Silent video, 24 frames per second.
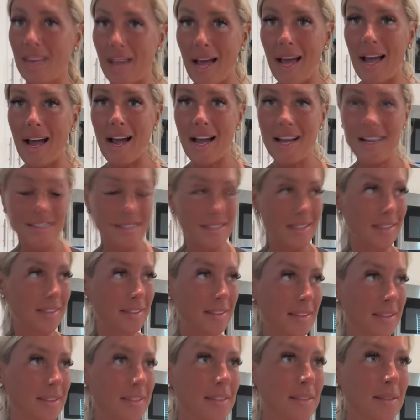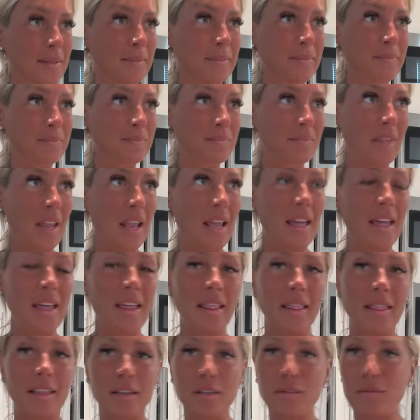that,
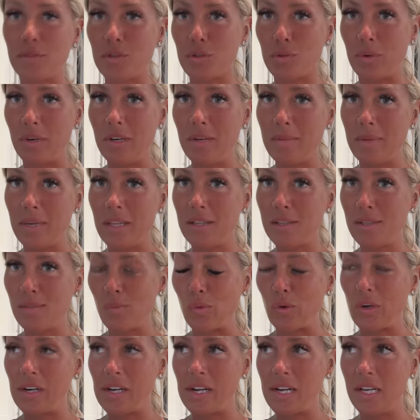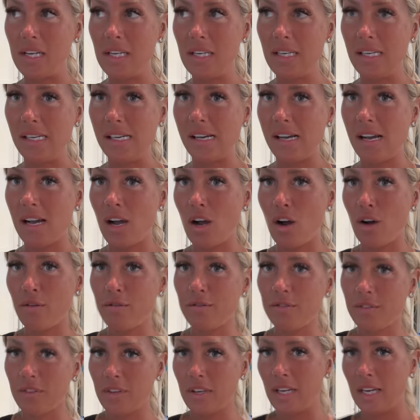thanks for joining me this morning.
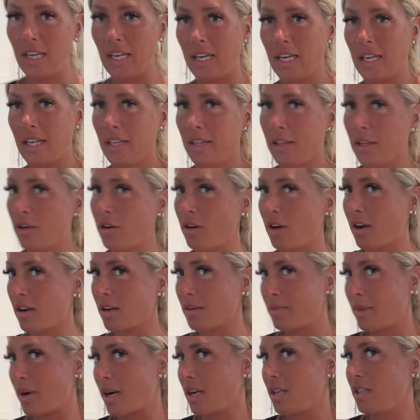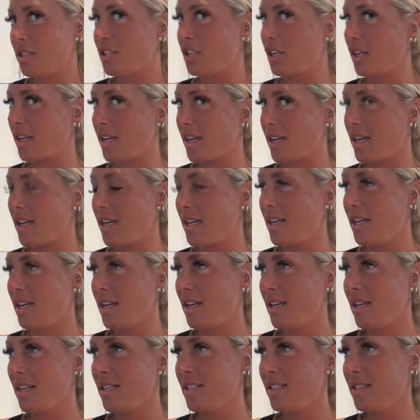Hopefully the crock pot chicken
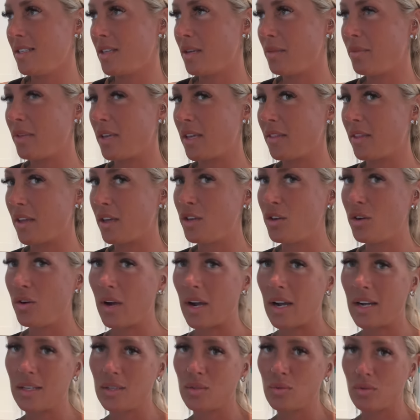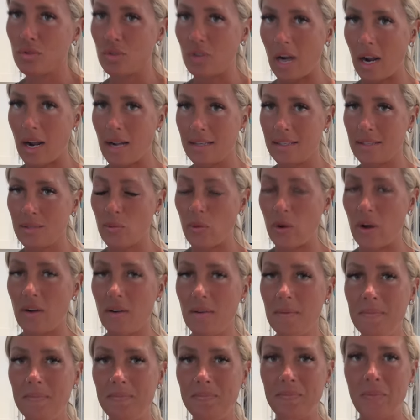is something that you guys will try as
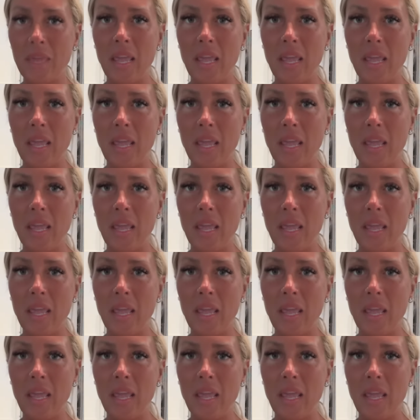well.